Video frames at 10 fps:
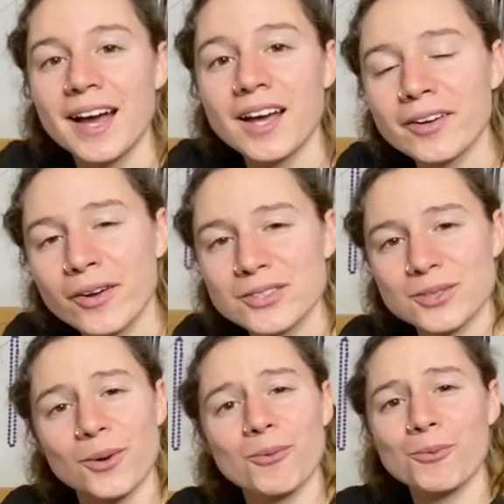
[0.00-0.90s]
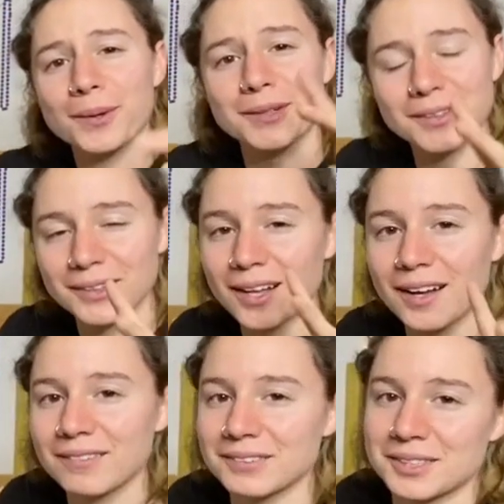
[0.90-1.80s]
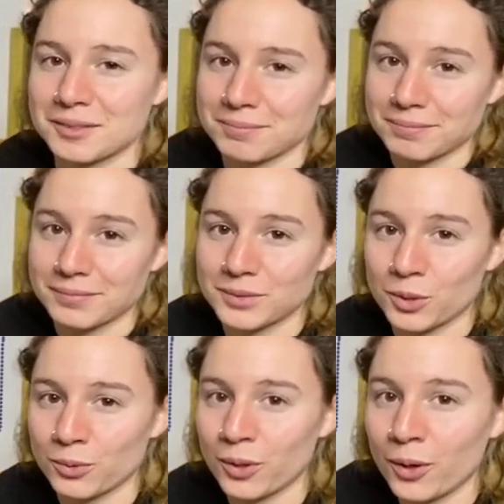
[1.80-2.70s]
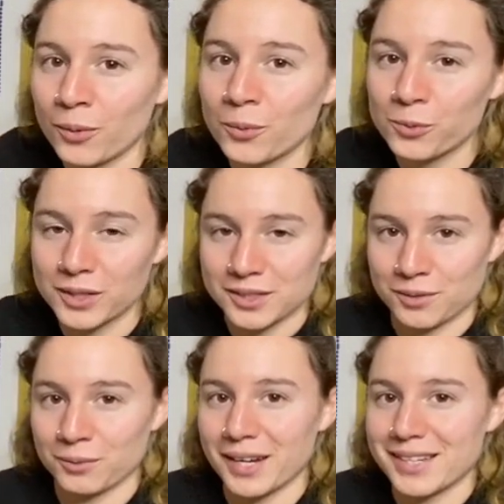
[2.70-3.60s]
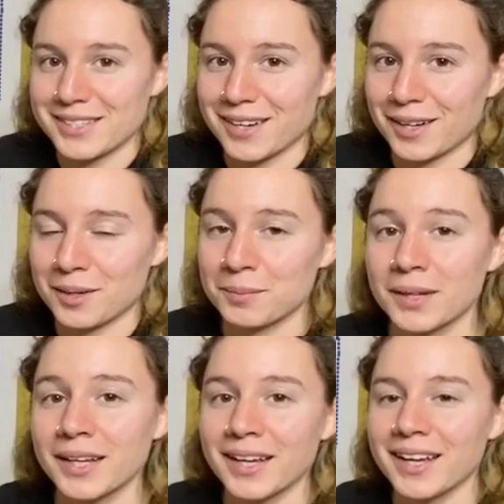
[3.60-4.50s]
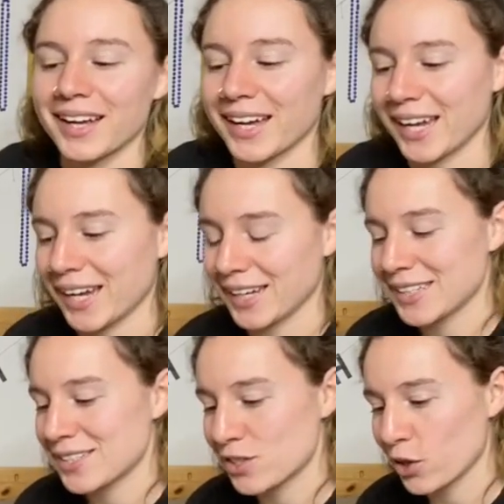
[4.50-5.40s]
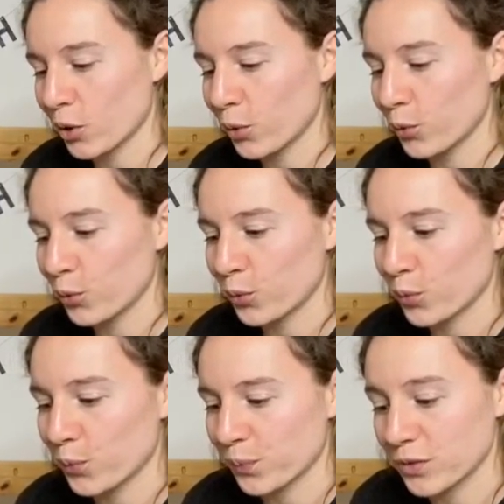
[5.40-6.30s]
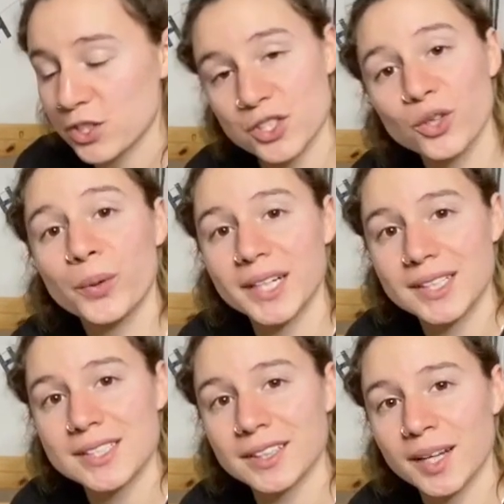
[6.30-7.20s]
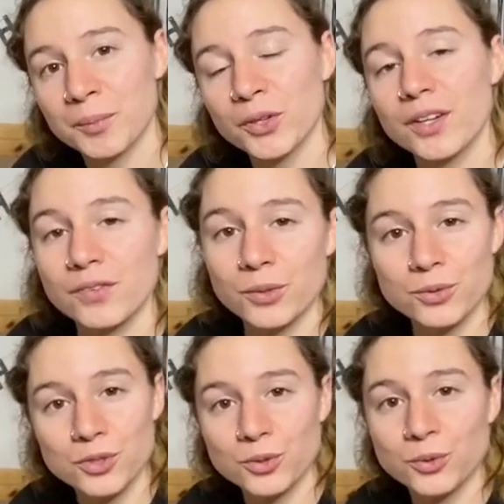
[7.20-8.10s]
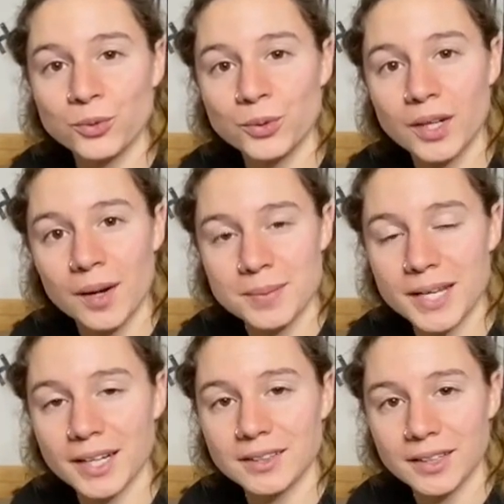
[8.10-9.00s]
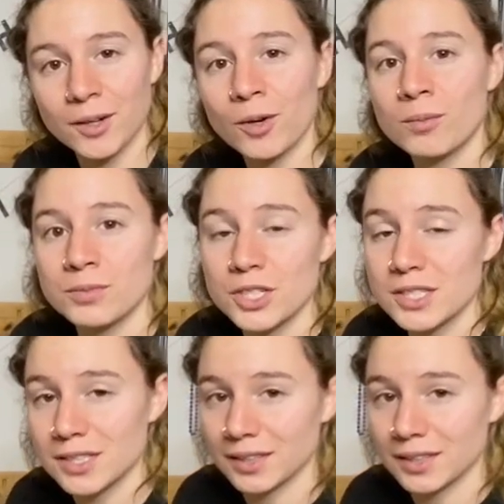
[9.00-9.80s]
And also water gloves. Don't know, wasn't raised on them. And so just a quick disclaimer, if you do upcycle at home, just